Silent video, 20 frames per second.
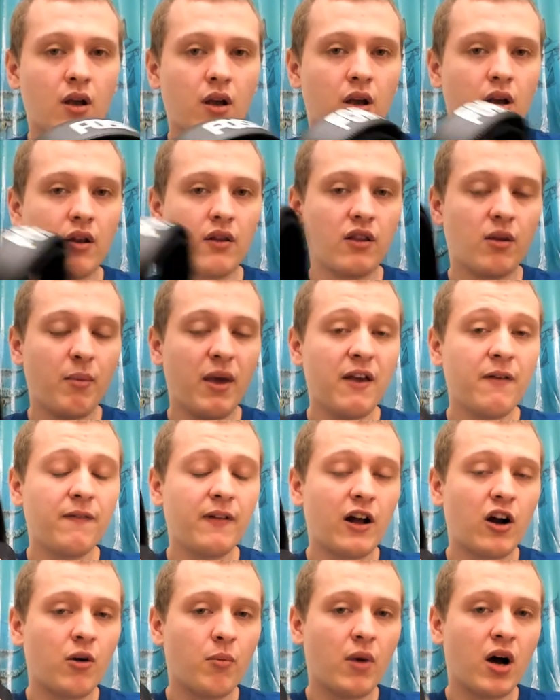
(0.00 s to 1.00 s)

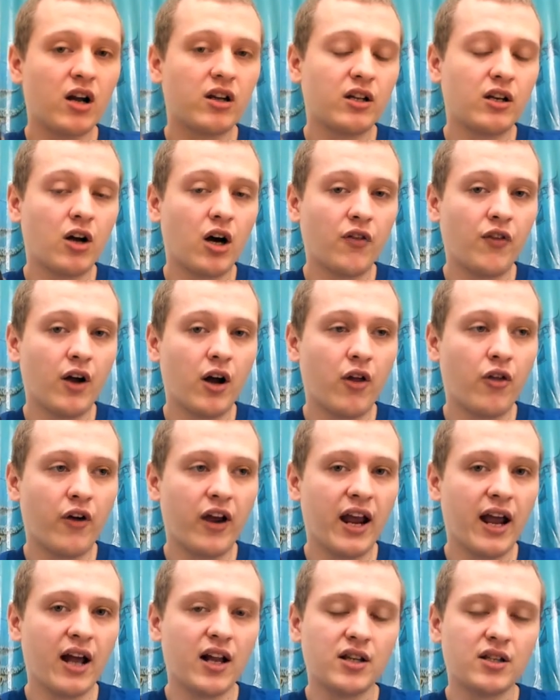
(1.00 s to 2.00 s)
Mayflower modded, on the other
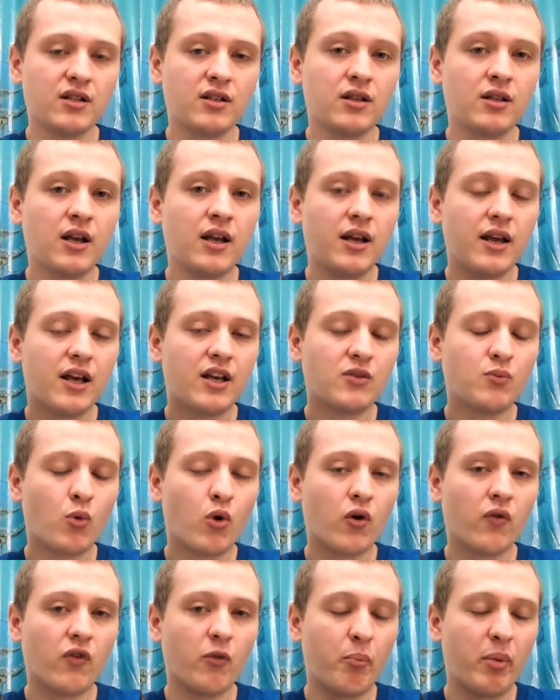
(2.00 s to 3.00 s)
hand, is more of
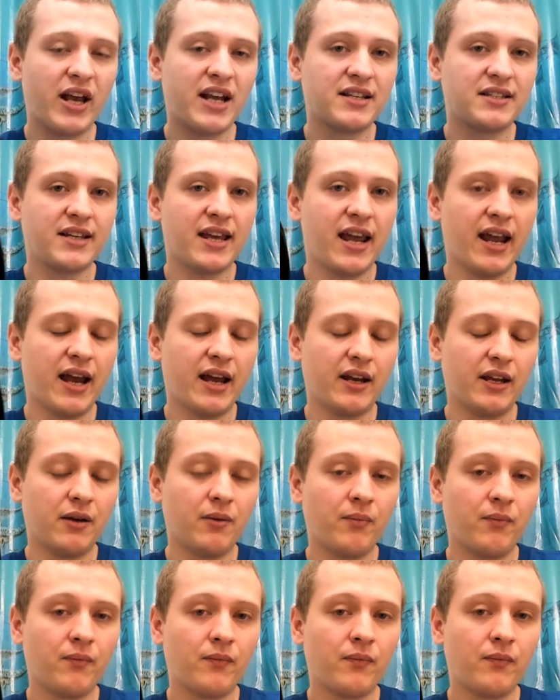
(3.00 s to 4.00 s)
a bass cannon
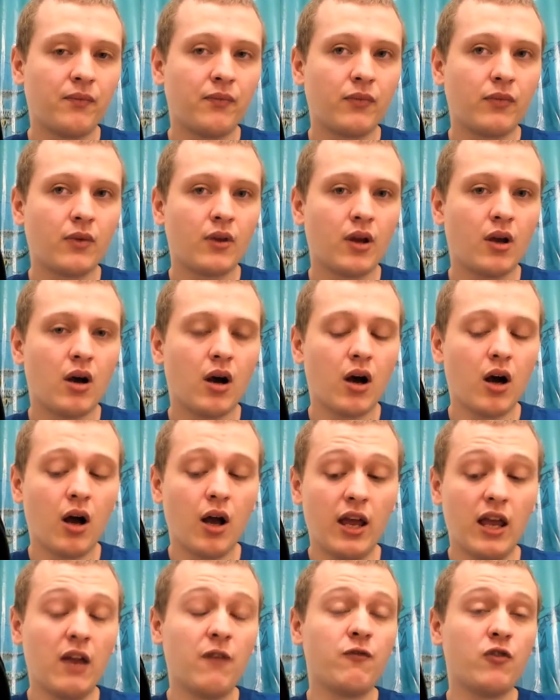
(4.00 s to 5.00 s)

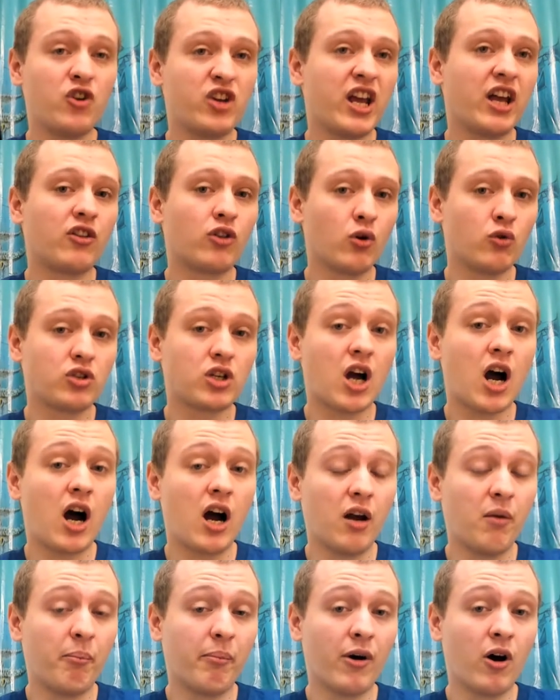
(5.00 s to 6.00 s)
if you take those cotton
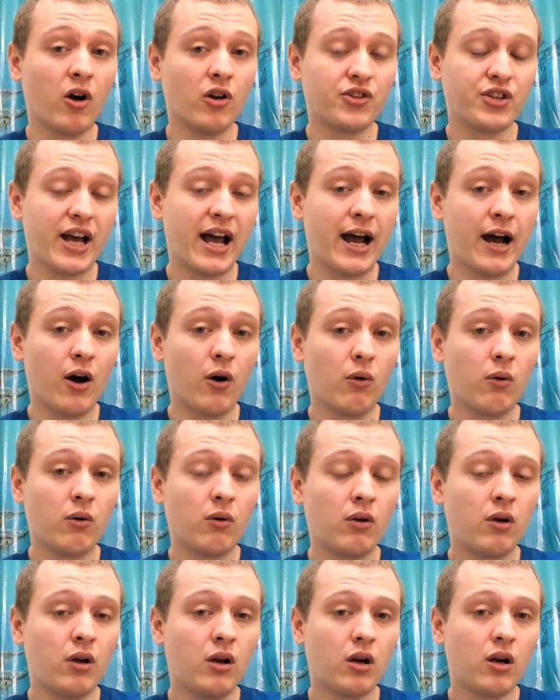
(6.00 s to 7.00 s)
balls out.
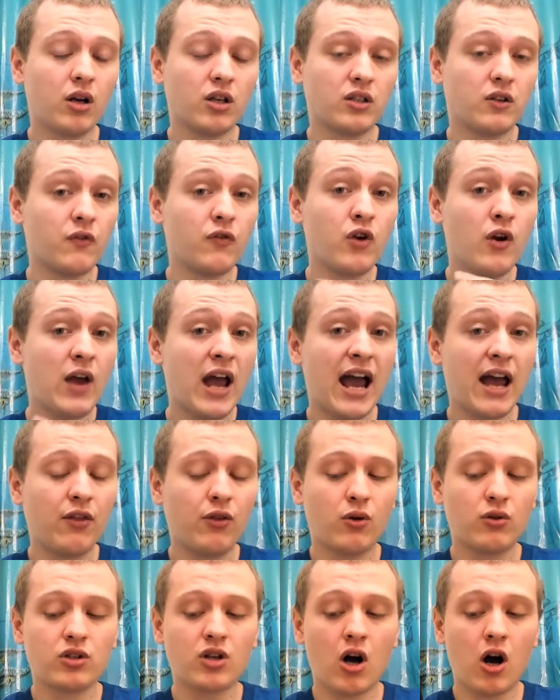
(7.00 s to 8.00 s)
Because if you had those
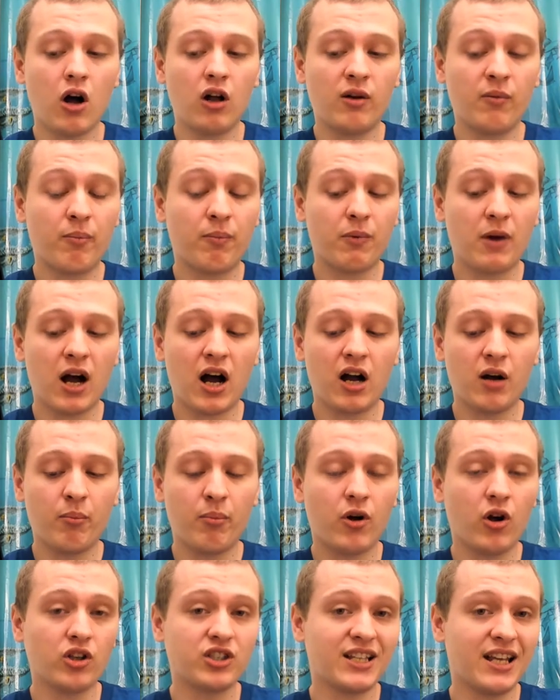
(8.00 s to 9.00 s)
cotton
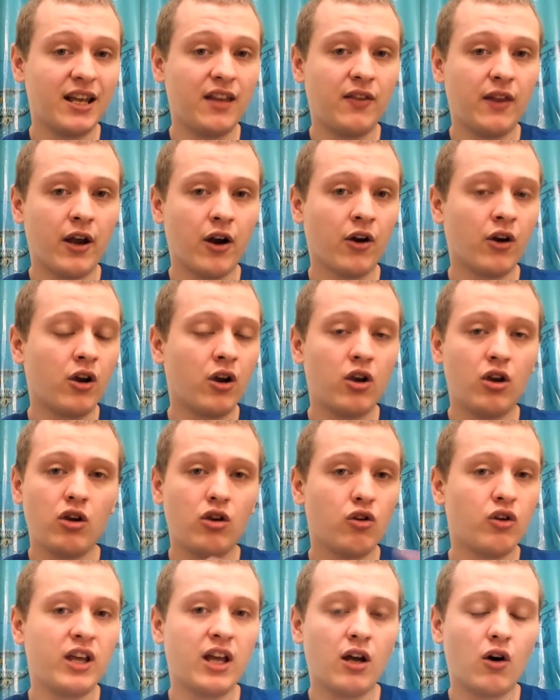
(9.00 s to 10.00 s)
balls in there, you
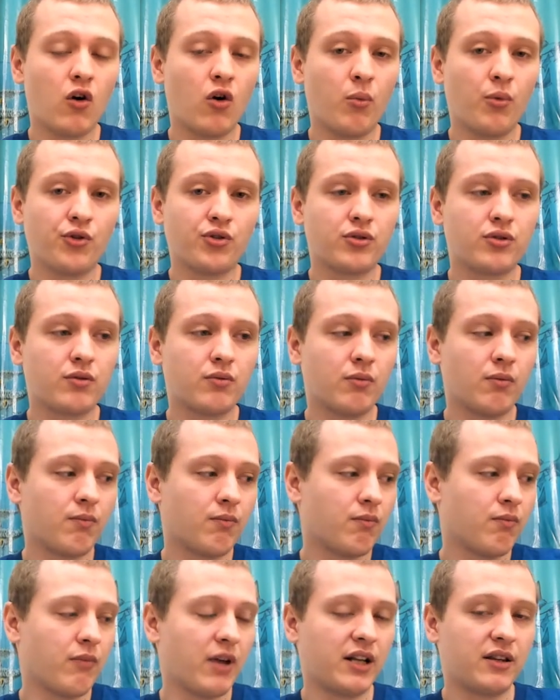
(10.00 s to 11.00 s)
get almost
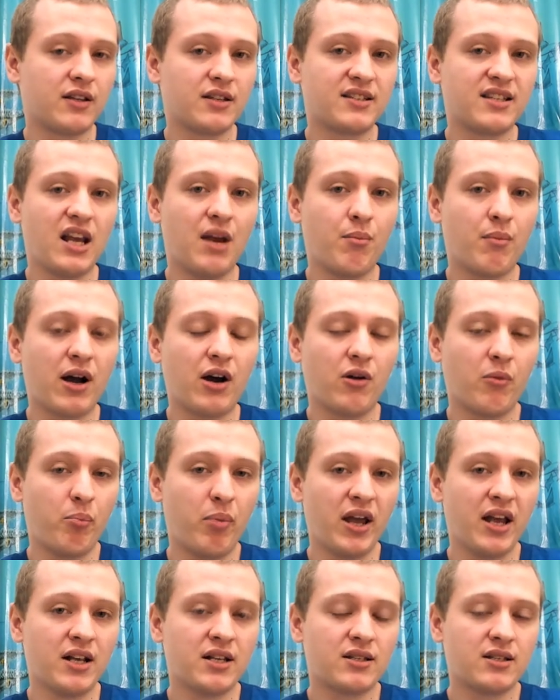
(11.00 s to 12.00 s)
like the same amount of
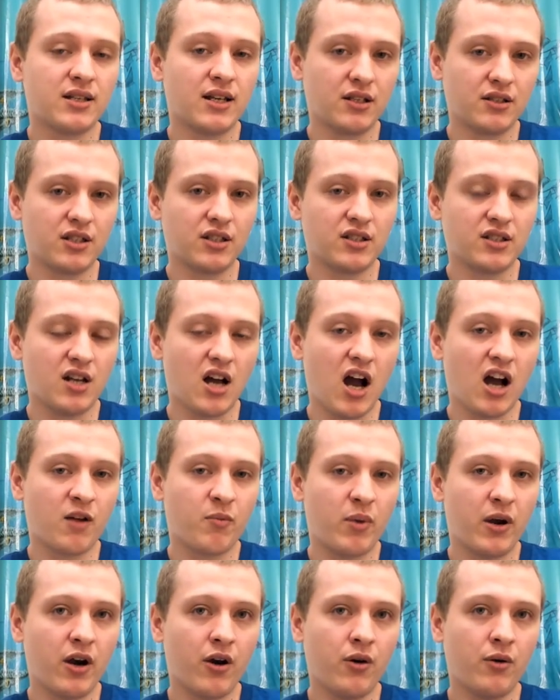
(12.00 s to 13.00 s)
bass as the stock
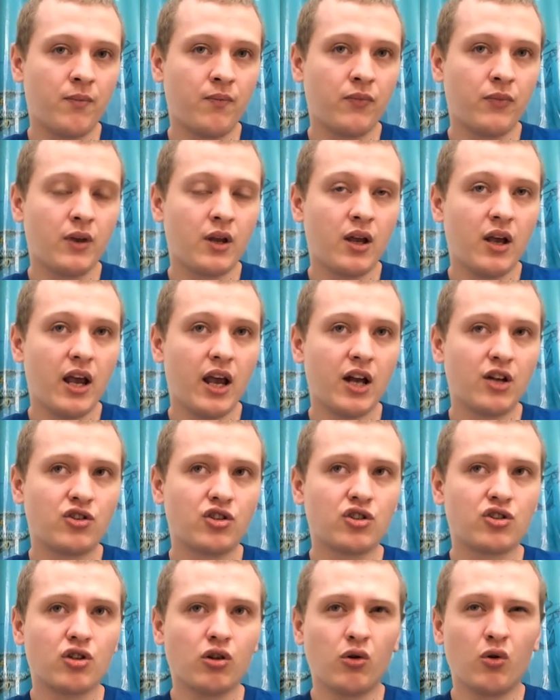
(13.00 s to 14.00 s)
pair. It's just
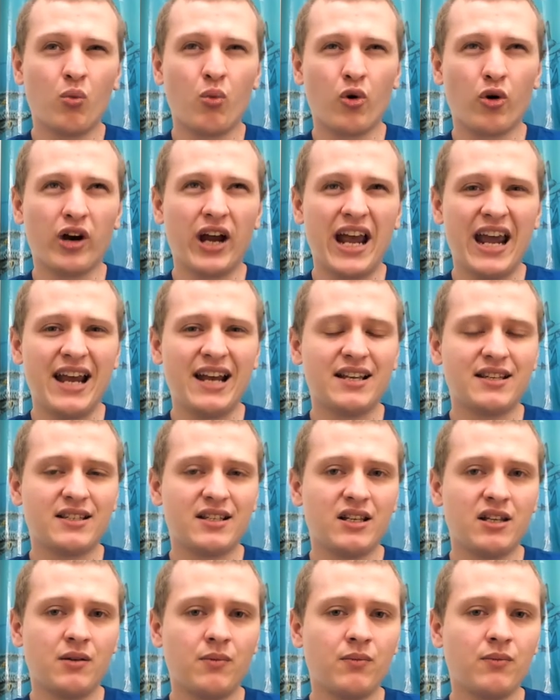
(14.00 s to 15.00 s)
a little more
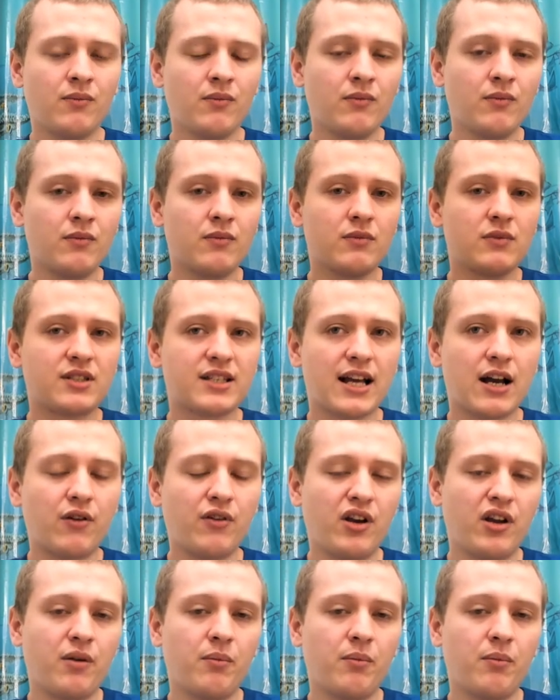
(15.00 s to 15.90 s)
hazy sounding.